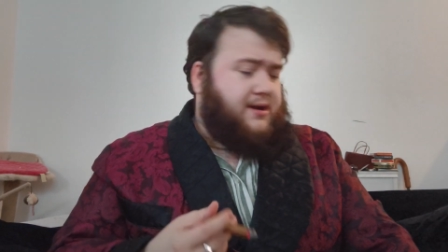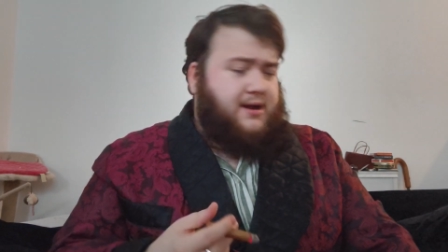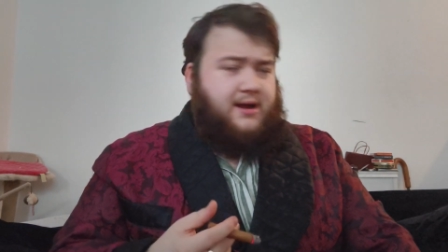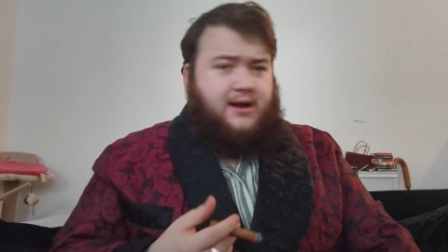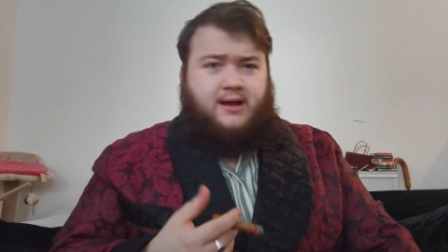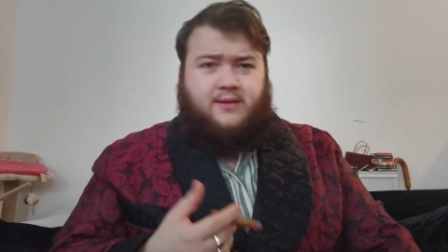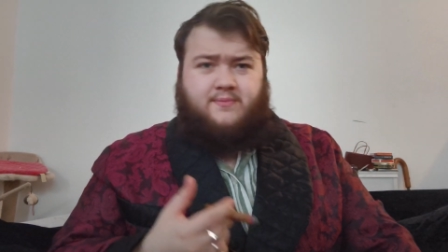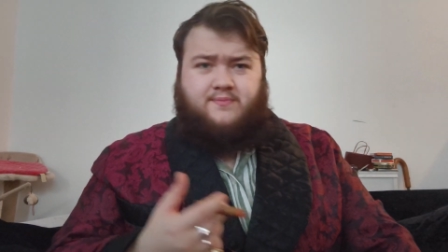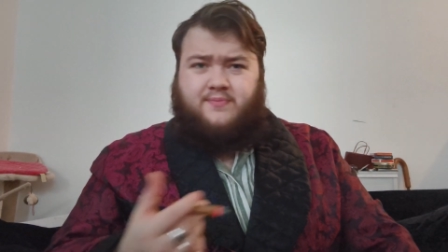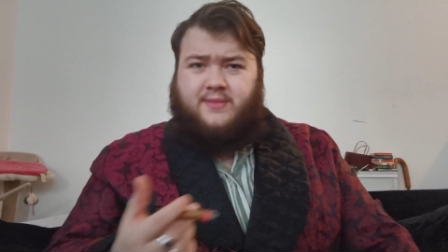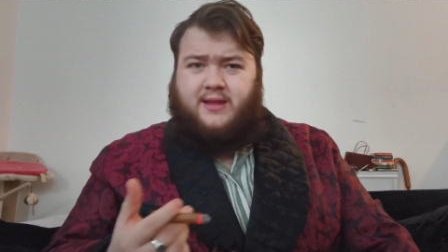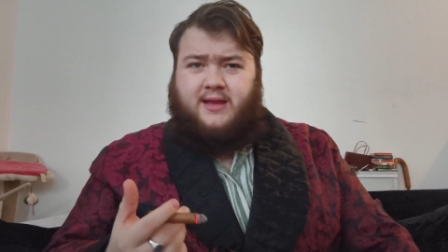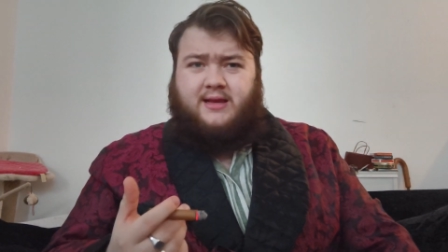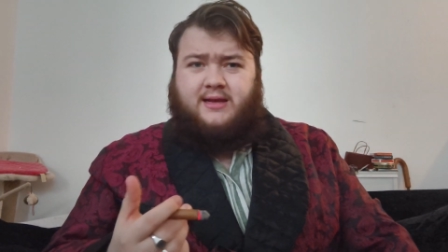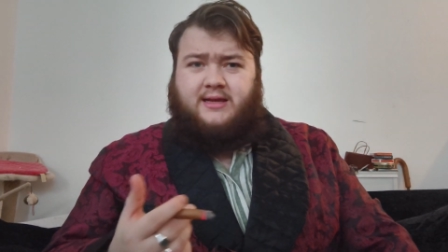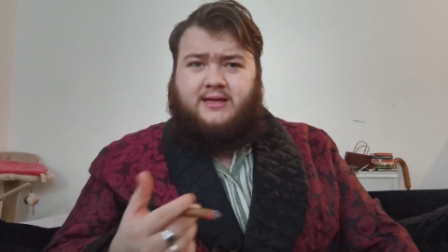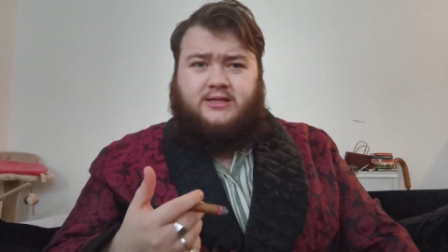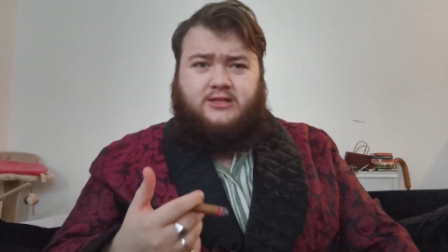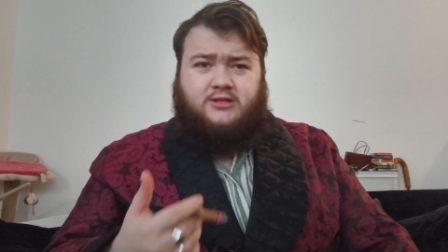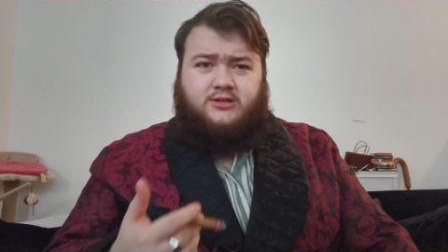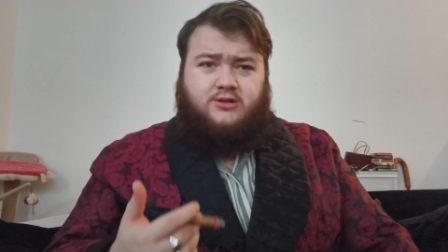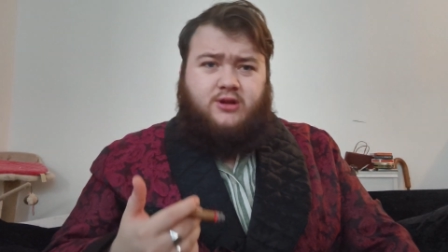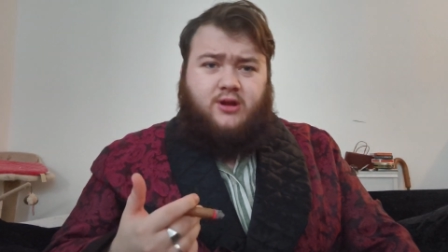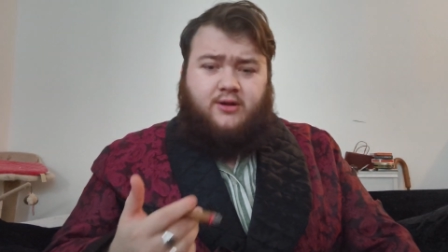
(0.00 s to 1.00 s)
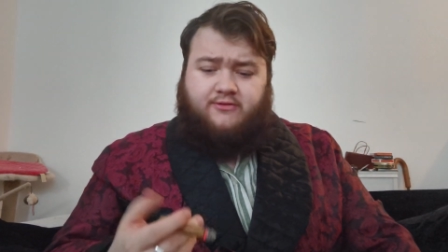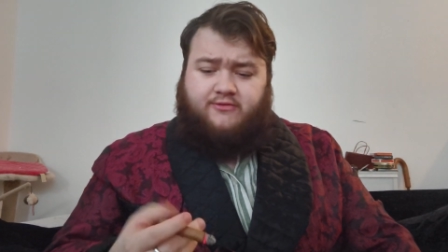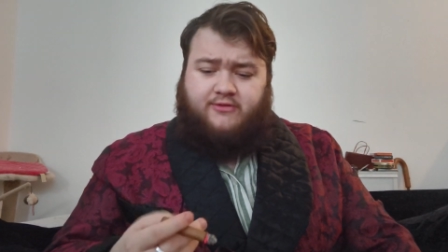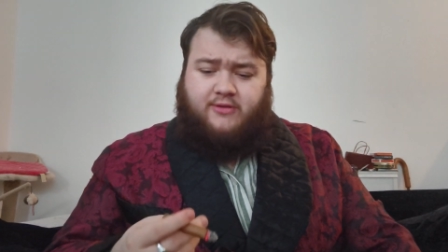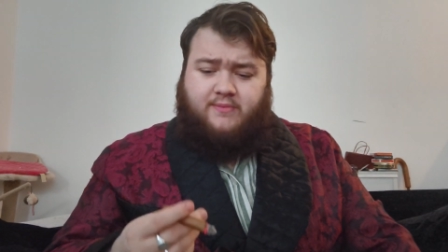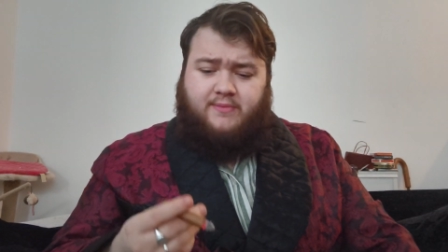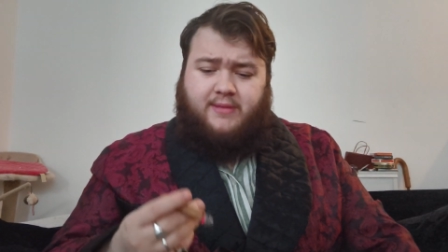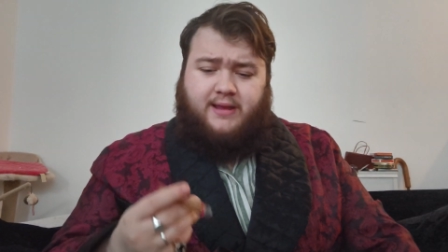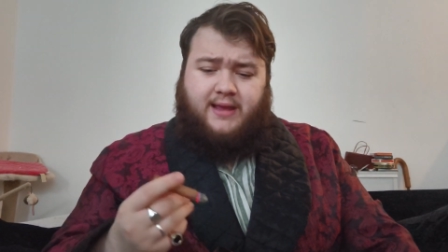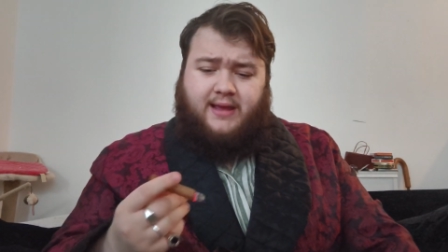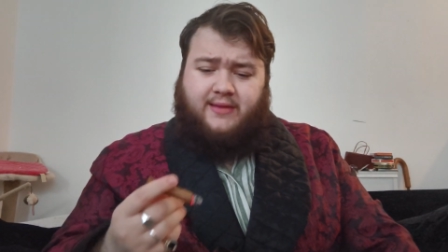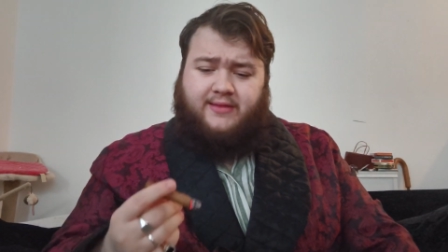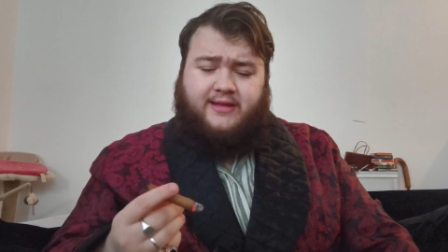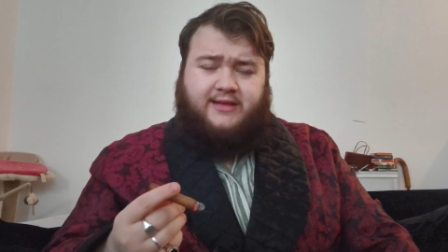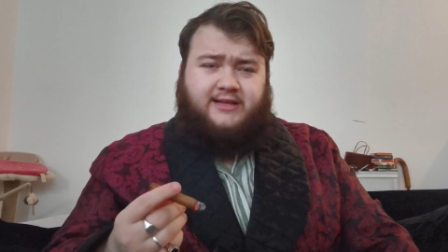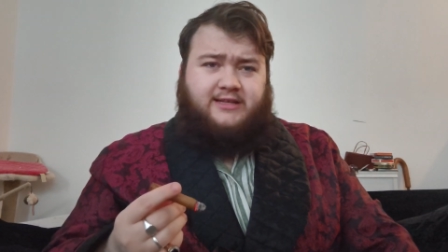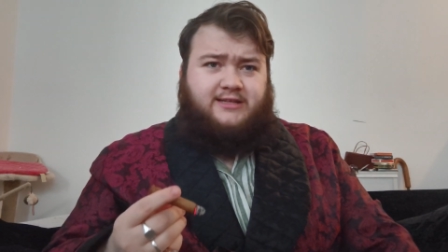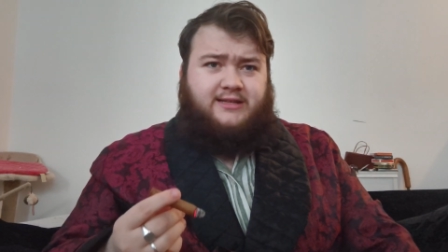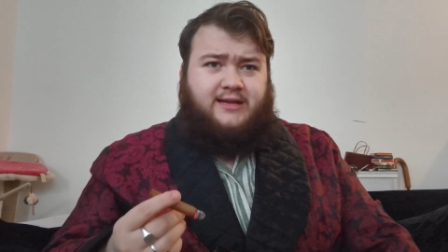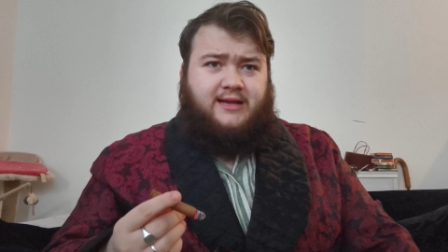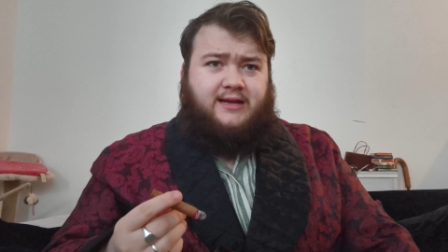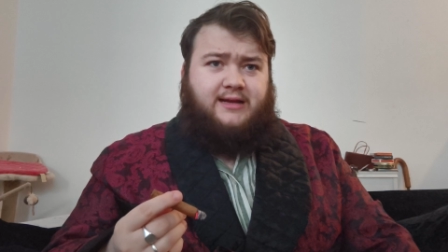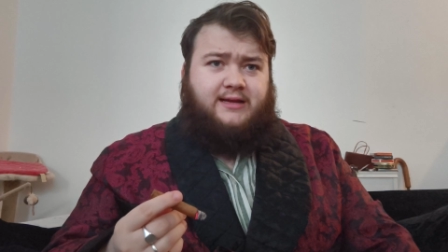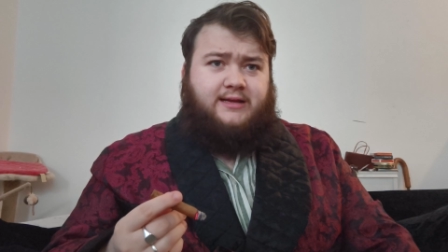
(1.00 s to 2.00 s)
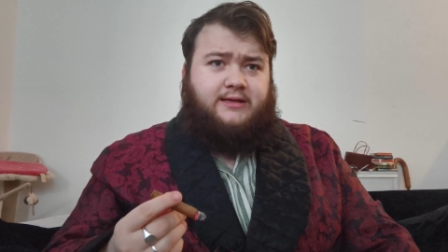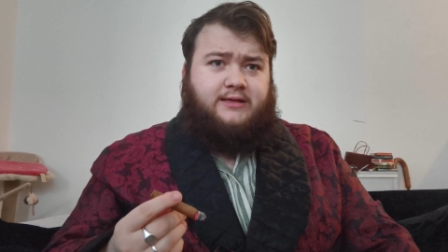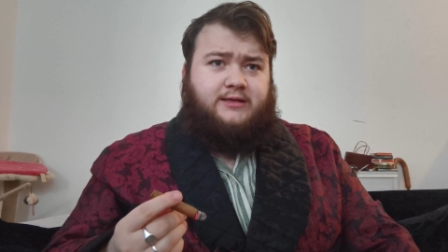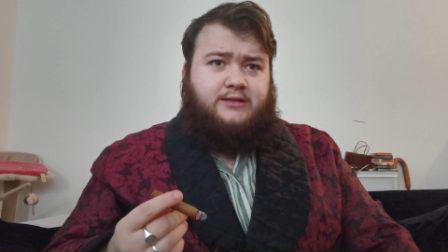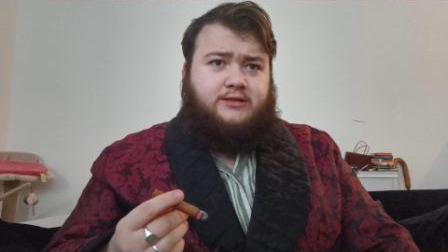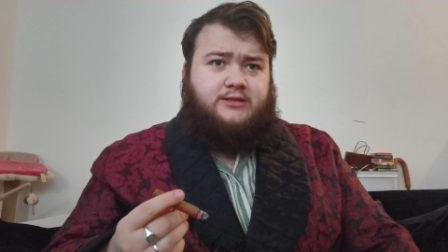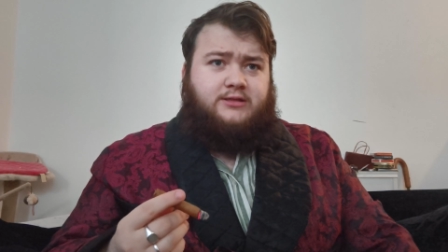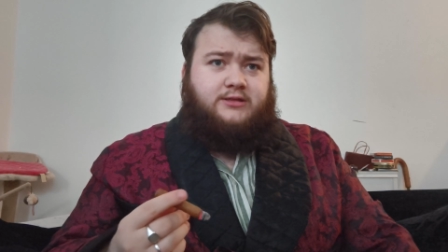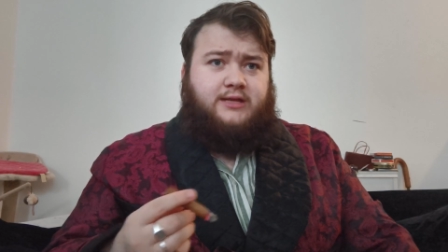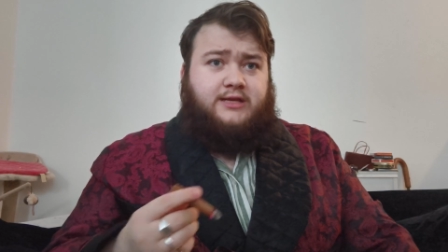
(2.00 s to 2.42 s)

At least not for me at this size.